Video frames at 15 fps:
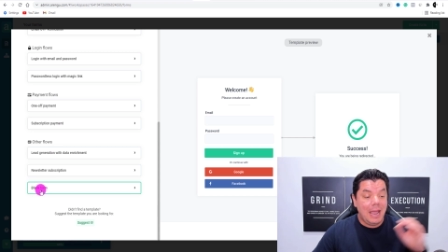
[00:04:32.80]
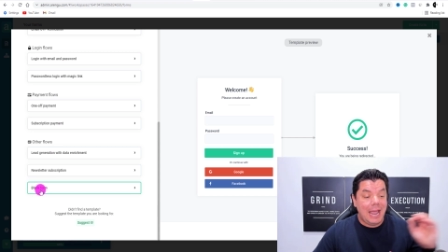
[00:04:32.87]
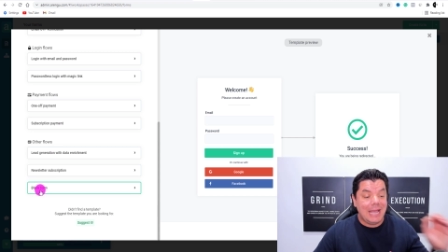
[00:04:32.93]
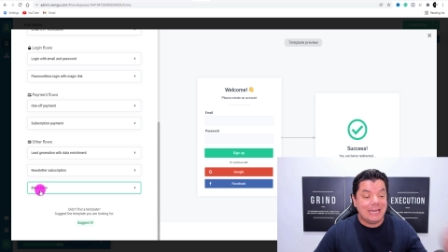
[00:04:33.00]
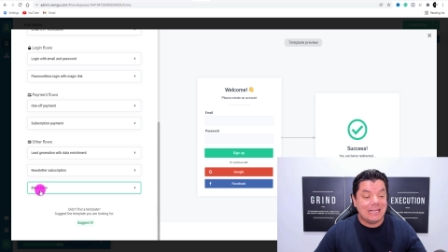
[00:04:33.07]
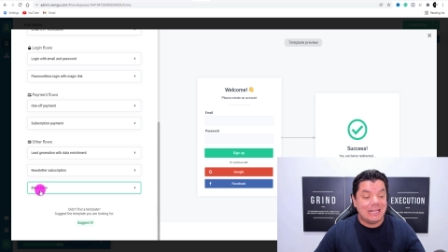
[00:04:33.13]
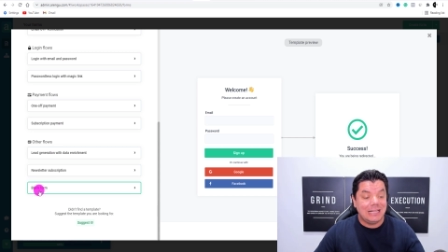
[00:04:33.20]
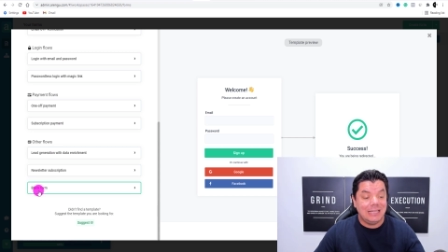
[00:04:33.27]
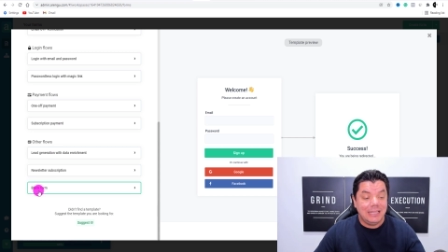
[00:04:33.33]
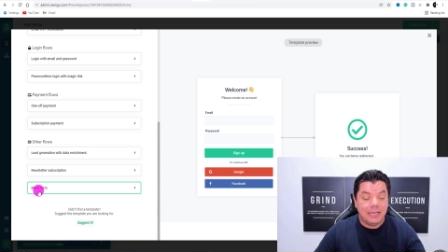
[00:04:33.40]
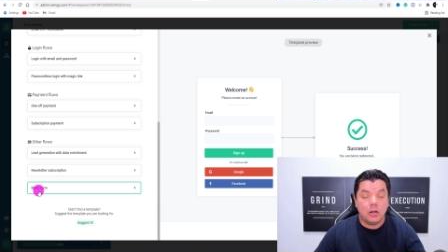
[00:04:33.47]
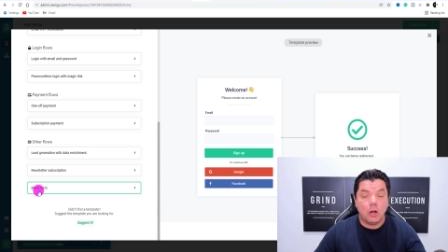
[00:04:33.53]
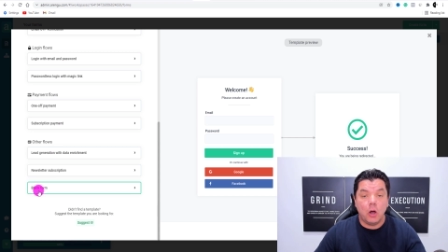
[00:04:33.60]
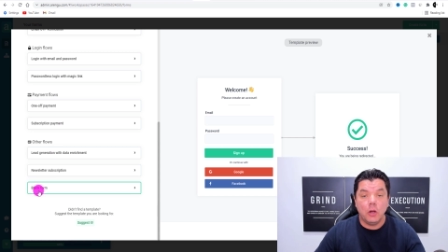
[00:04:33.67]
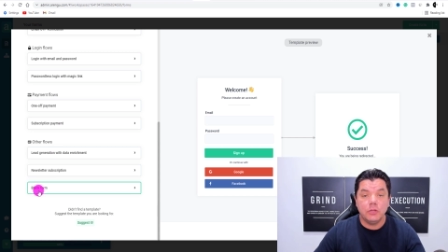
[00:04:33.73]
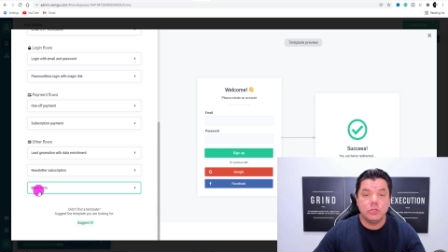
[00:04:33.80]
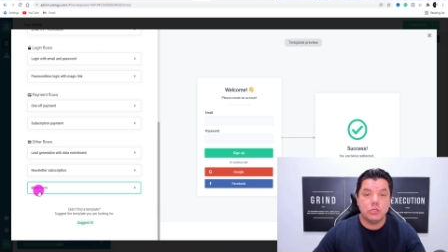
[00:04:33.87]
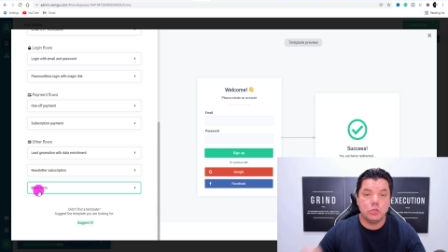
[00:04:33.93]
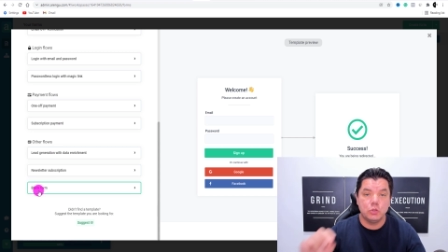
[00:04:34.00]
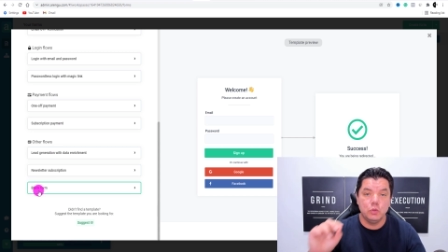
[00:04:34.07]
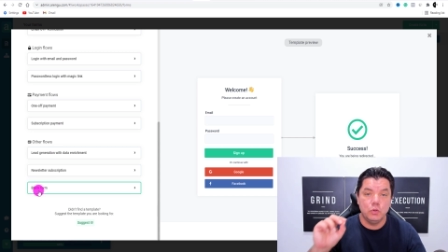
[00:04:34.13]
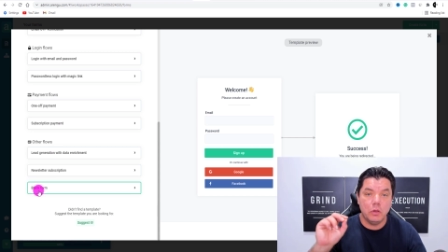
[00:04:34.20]
and click
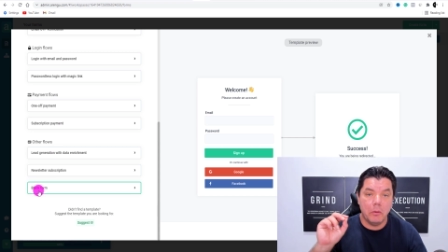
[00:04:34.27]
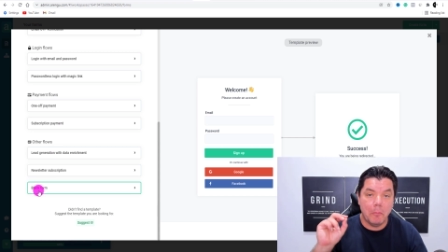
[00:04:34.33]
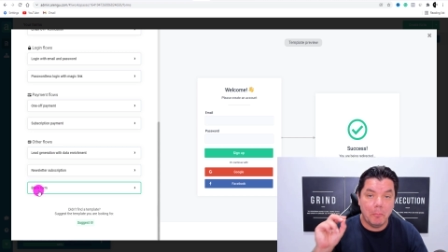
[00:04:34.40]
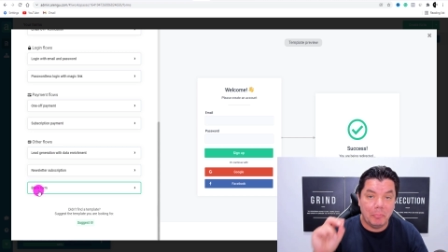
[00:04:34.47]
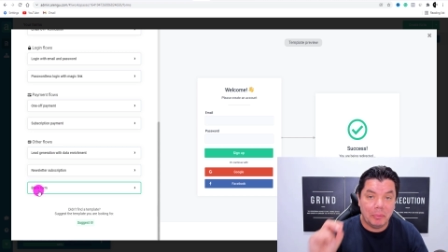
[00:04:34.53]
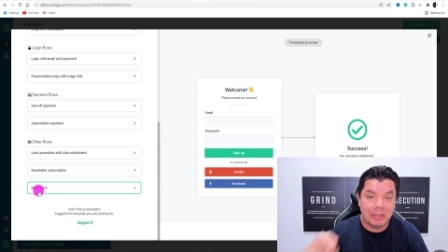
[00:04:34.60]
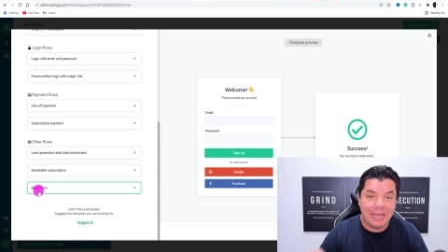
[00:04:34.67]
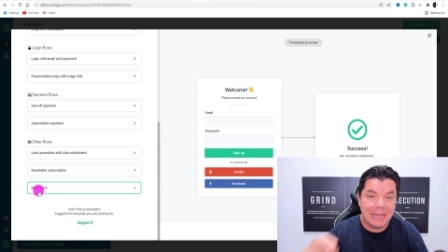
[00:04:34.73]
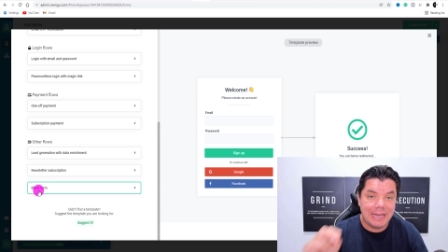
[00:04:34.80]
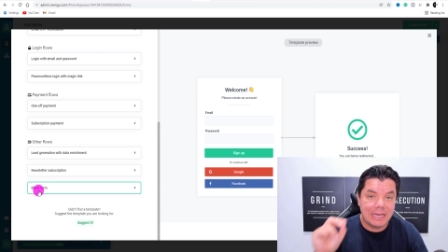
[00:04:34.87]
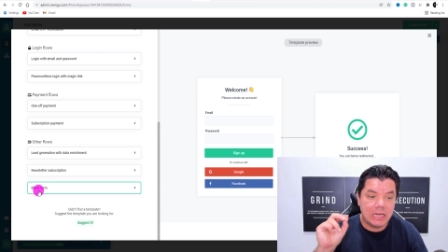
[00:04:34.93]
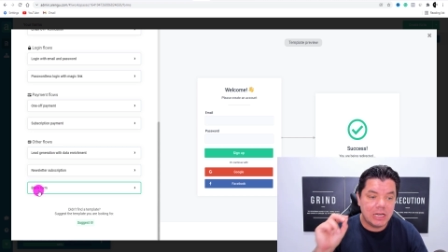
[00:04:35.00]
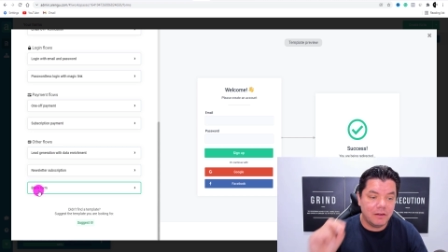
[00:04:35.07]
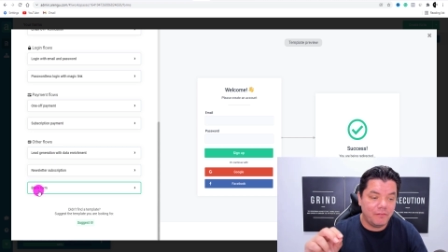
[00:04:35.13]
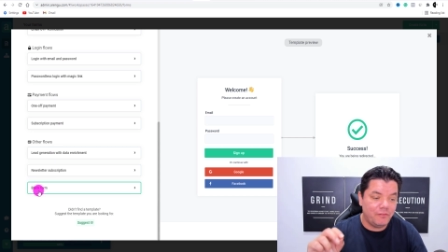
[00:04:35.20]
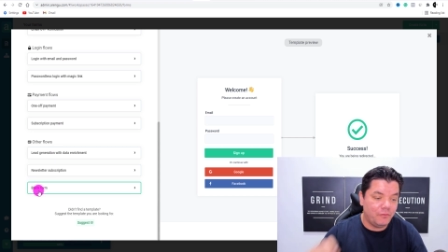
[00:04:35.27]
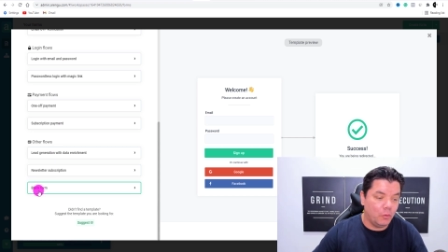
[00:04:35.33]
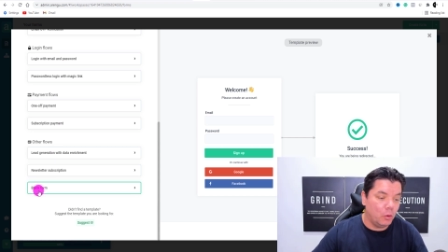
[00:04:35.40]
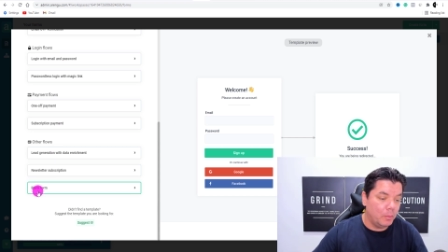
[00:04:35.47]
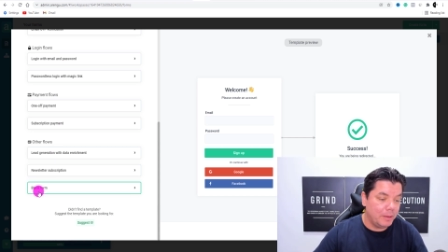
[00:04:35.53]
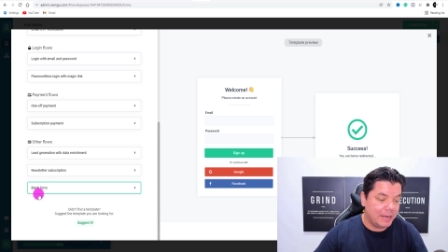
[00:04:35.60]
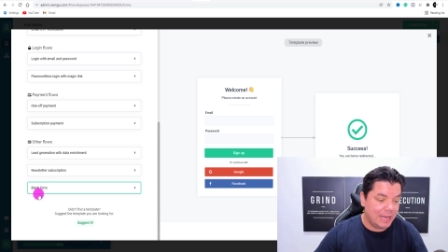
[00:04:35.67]
onto blank
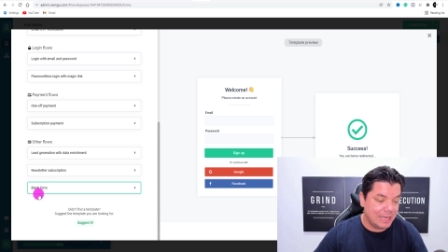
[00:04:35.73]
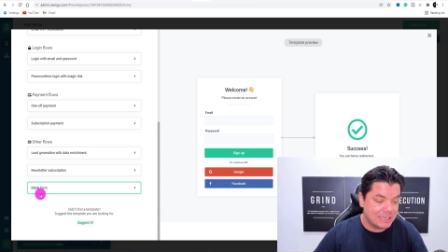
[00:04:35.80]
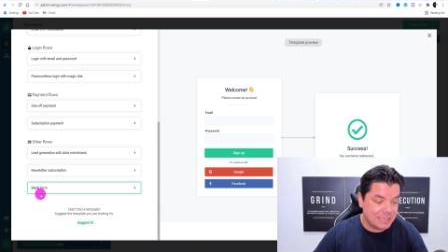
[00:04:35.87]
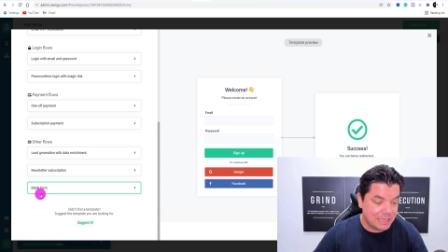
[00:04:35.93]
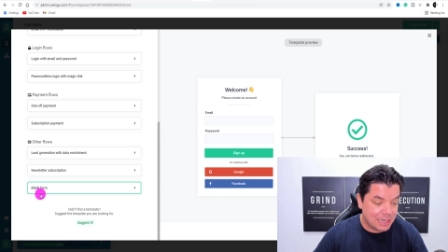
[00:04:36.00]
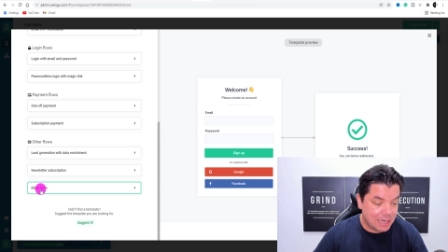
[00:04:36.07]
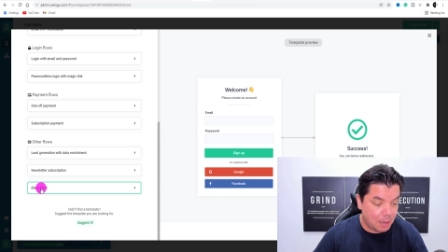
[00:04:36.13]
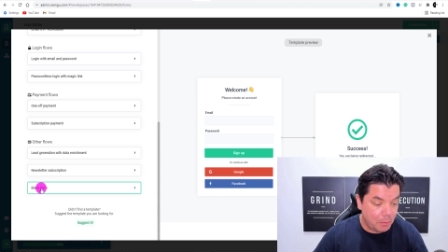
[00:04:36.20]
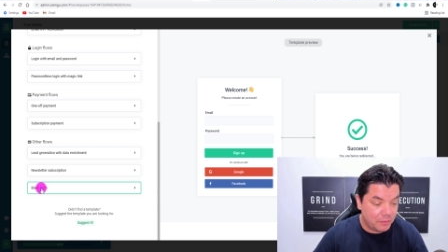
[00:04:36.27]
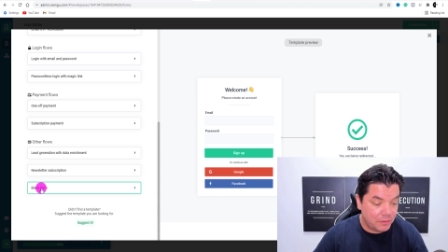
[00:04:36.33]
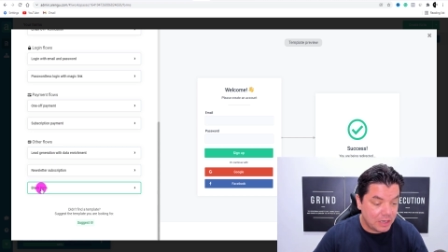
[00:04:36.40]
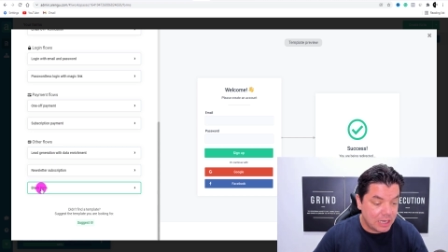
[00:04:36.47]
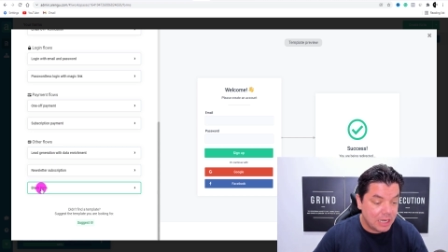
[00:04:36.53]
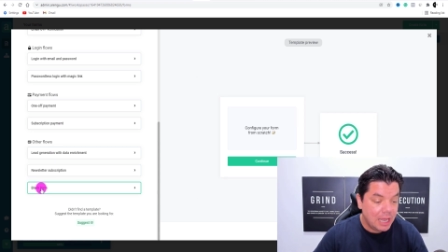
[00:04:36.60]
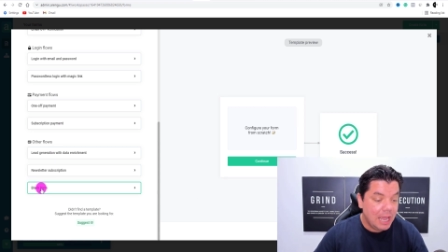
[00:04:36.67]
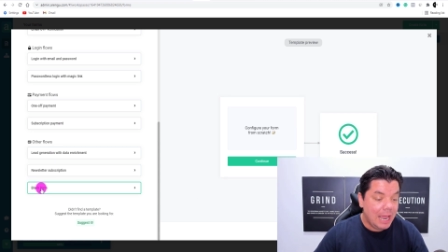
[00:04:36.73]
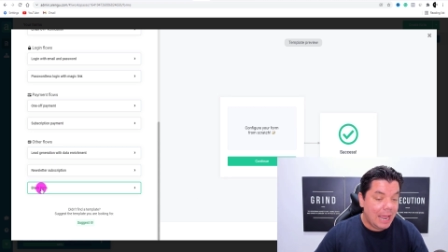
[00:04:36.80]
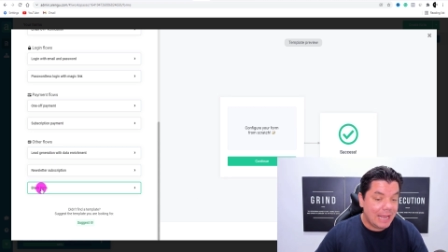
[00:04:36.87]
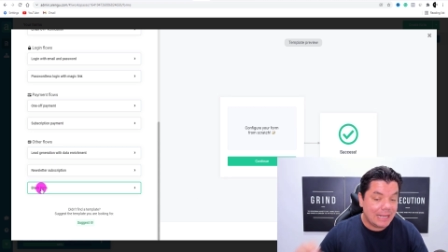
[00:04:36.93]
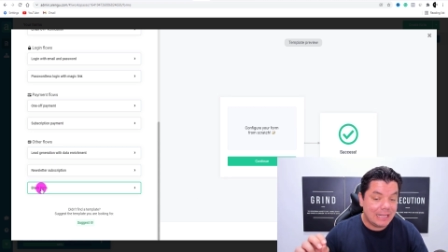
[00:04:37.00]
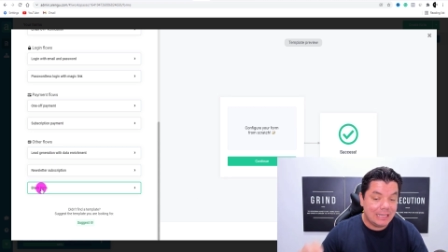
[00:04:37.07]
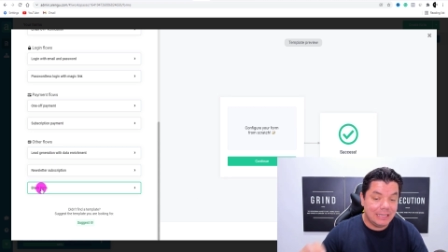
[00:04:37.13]
form, okay? So you come over here
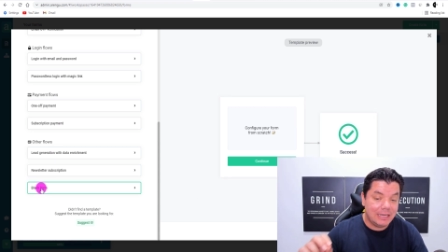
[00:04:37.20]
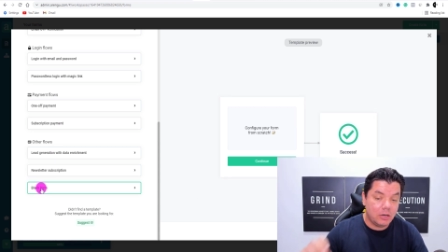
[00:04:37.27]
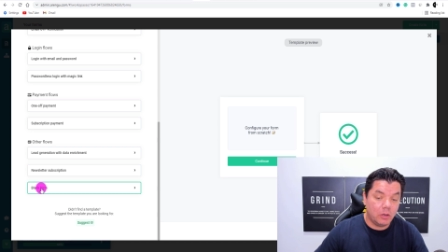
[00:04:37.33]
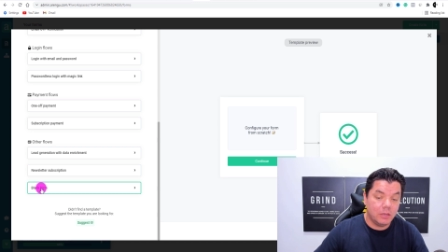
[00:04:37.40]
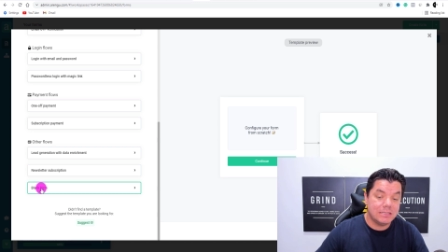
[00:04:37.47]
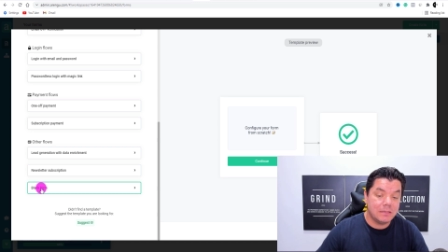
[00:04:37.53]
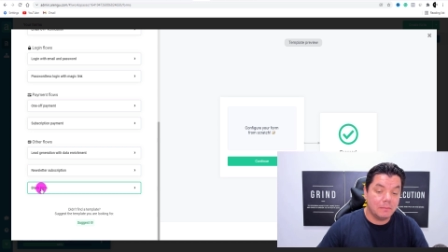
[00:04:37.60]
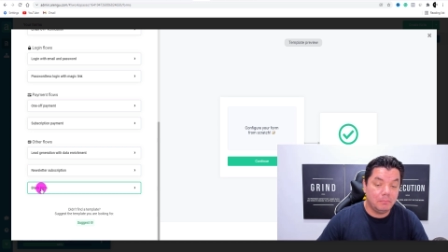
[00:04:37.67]
and click onto